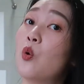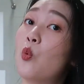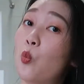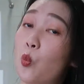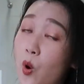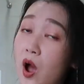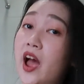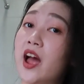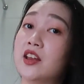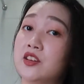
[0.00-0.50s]

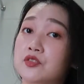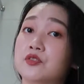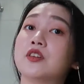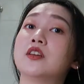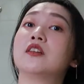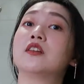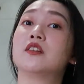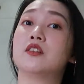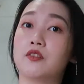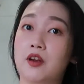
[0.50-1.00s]

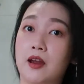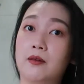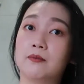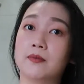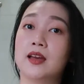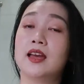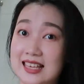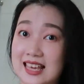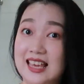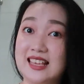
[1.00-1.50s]
100 grams.
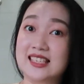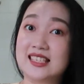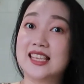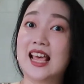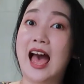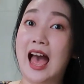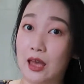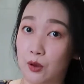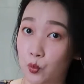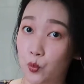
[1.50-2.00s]
Yes, I